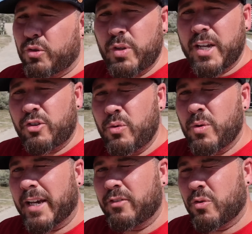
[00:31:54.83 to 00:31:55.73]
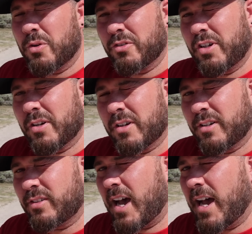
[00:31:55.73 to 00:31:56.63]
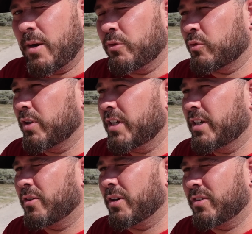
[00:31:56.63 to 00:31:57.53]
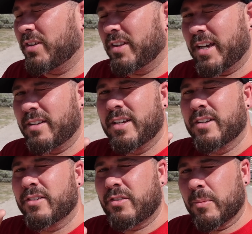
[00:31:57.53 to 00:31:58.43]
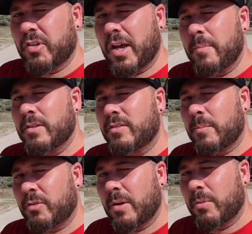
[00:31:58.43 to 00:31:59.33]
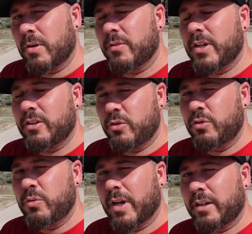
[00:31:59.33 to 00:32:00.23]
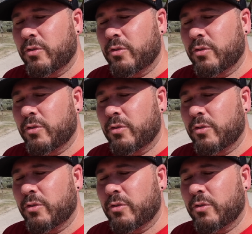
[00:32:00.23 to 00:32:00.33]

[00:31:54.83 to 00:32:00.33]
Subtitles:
Do they do night tours here? Because I was really interested in that. Sometime in September, they do night